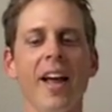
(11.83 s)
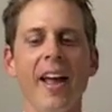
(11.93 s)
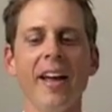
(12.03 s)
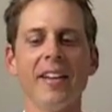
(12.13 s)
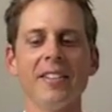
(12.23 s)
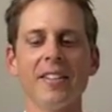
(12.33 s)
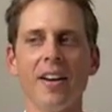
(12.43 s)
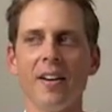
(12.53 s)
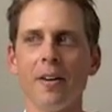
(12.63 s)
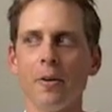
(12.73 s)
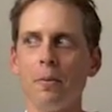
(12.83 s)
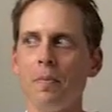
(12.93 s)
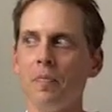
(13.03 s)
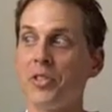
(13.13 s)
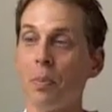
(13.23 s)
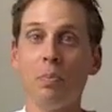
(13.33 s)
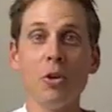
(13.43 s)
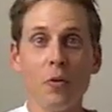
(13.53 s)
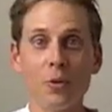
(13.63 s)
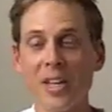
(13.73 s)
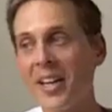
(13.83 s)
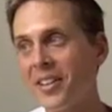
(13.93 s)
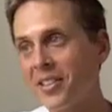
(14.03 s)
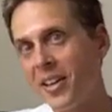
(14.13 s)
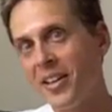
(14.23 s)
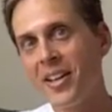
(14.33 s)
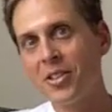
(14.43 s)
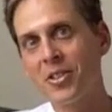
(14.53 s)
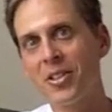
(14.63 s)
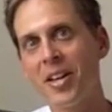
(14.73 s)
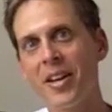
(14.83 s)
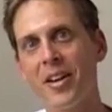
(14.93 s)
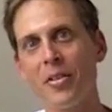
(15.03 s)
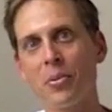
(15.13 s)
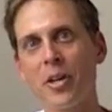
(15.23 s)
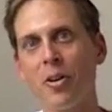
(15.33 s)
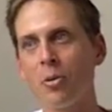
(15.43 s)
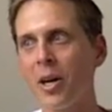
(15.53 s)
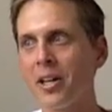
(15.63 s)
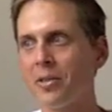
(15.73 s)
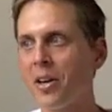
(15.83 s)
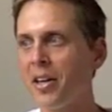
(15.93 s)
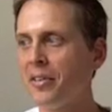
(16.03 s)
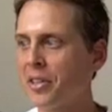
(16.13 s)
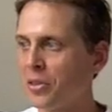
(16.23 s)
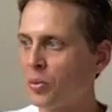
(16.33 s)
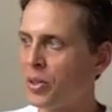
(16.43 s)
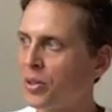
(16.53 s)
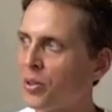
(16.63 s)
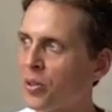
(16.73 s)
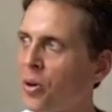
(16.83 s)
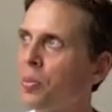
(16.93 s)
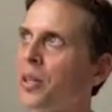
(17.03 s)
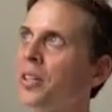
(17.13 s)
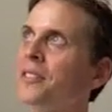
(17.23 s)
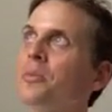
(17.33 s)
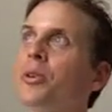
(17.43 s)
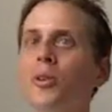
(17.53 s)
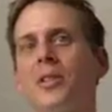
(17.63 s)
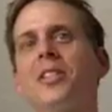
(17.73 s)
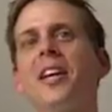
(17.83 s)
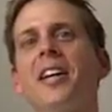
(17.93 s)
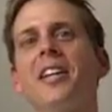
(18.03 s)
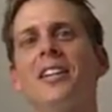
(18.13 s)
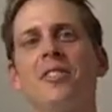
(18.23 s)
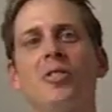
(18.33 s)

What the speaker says: And it's a beautiful day outside. I just did a 3-hour bike ride. I've got the windows open. It's the middle of the day.